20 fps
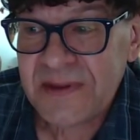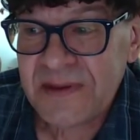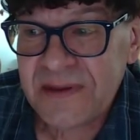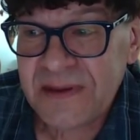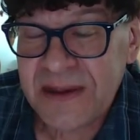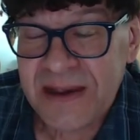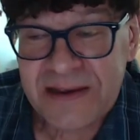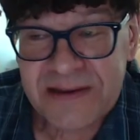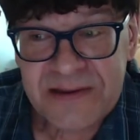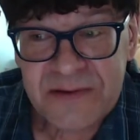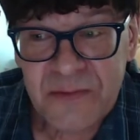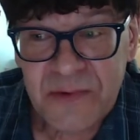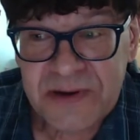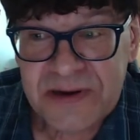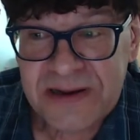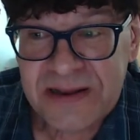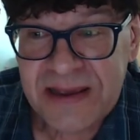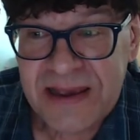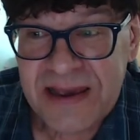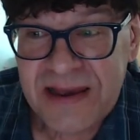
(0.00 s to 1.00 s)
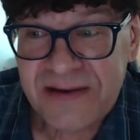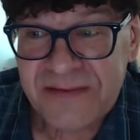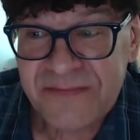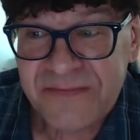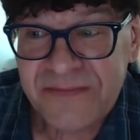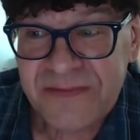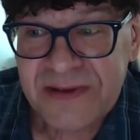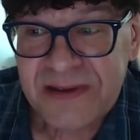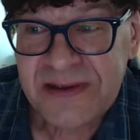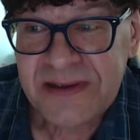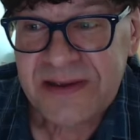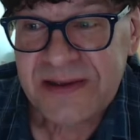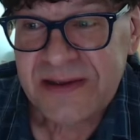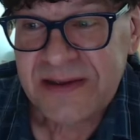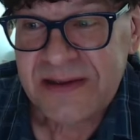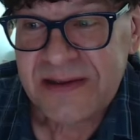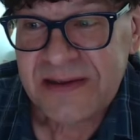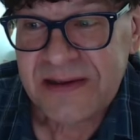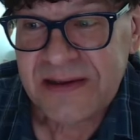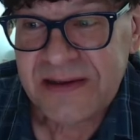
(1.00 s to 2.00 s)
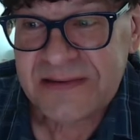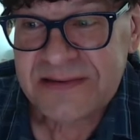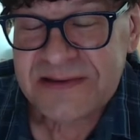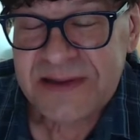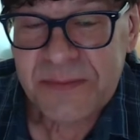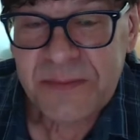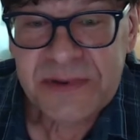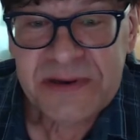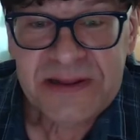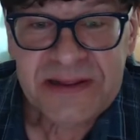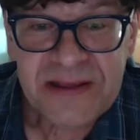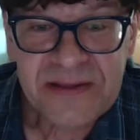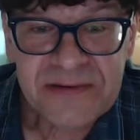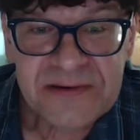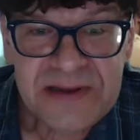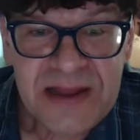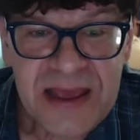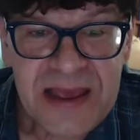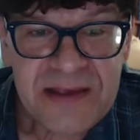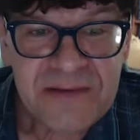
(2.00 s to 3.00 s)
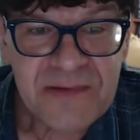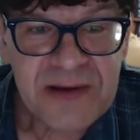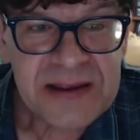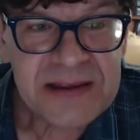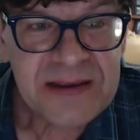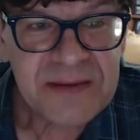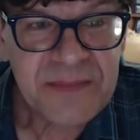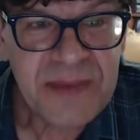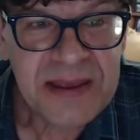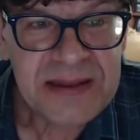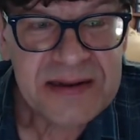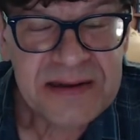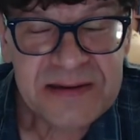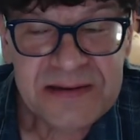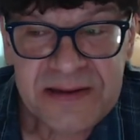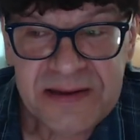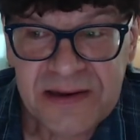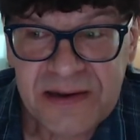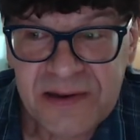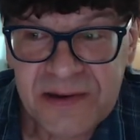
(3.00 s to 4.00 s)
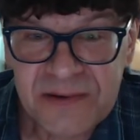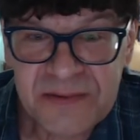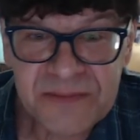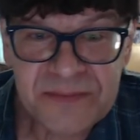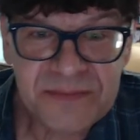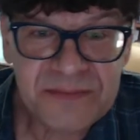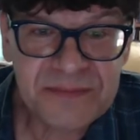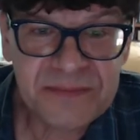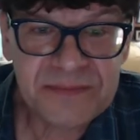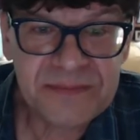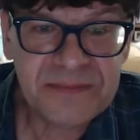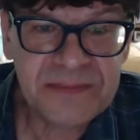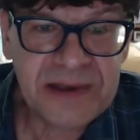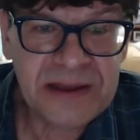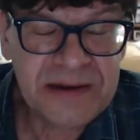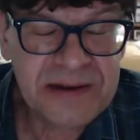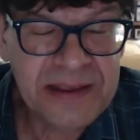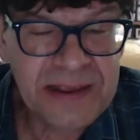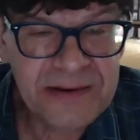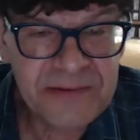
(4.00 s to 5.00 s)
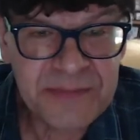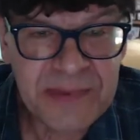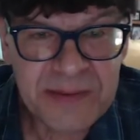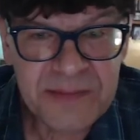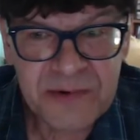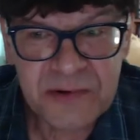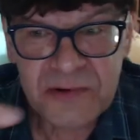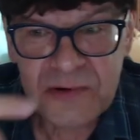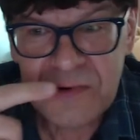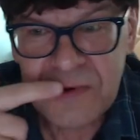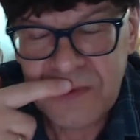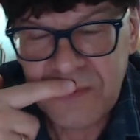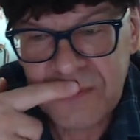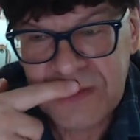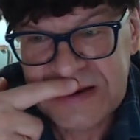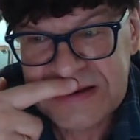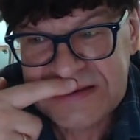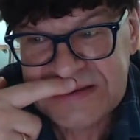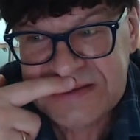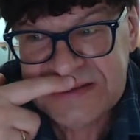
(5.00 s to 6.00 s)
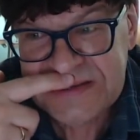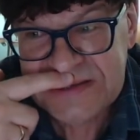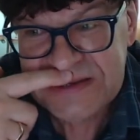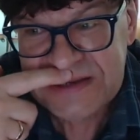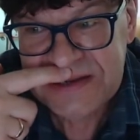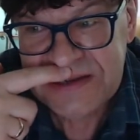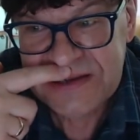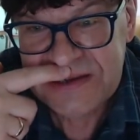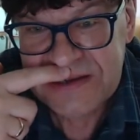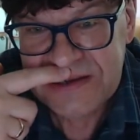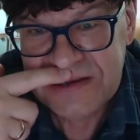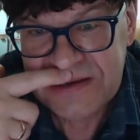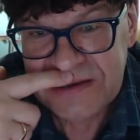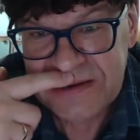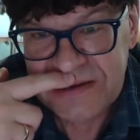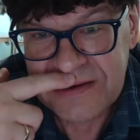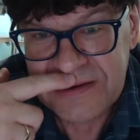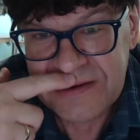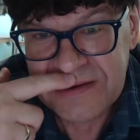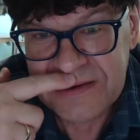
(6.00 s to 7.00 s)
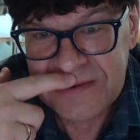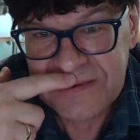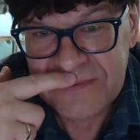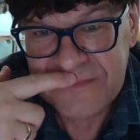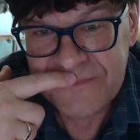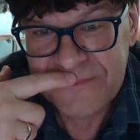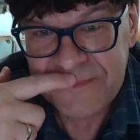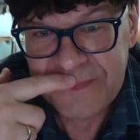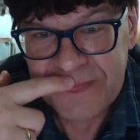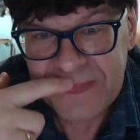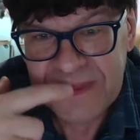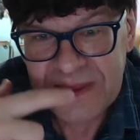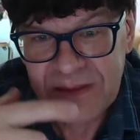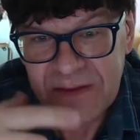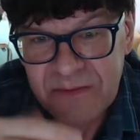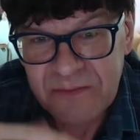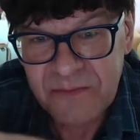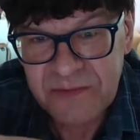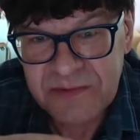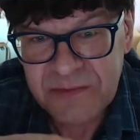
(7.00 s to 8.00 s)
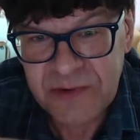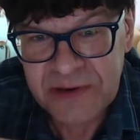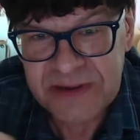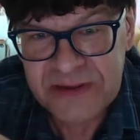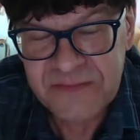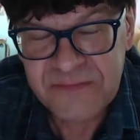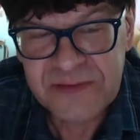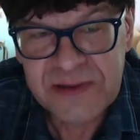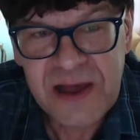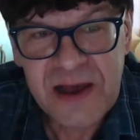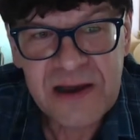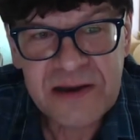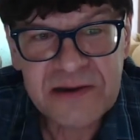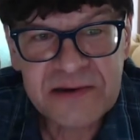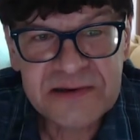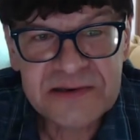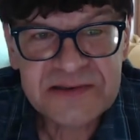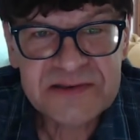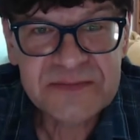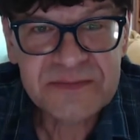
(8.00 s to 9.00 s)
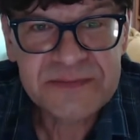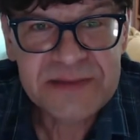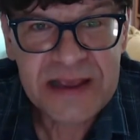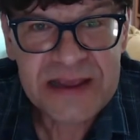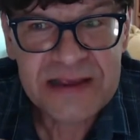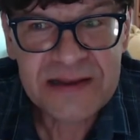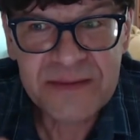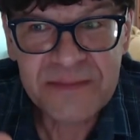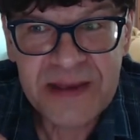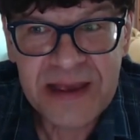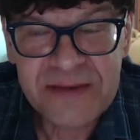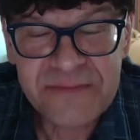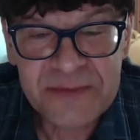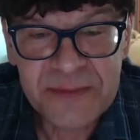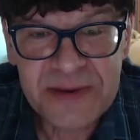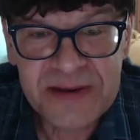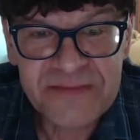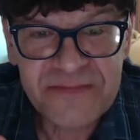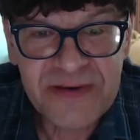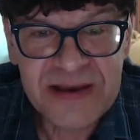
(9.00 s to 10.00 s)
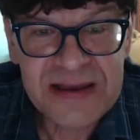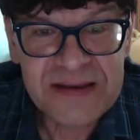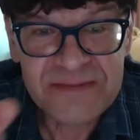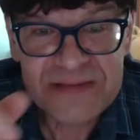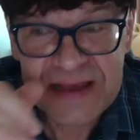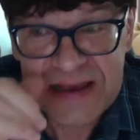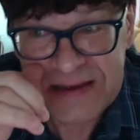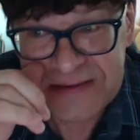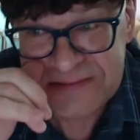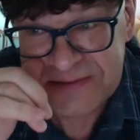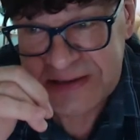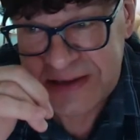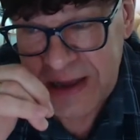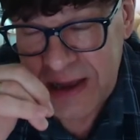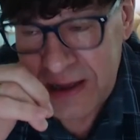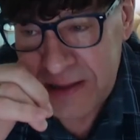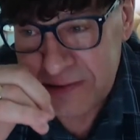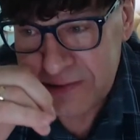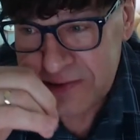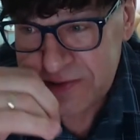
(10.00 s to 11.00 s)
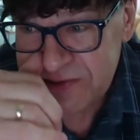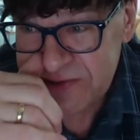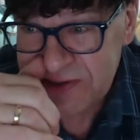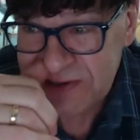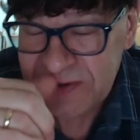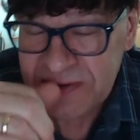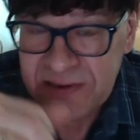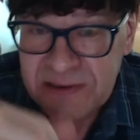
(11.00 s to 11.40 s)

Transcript: yeah, you want to have Uh, somebody the other day recommended, you know, I can't remember who it was, um, one of the vloggers, taking up, having about five thousand dollars,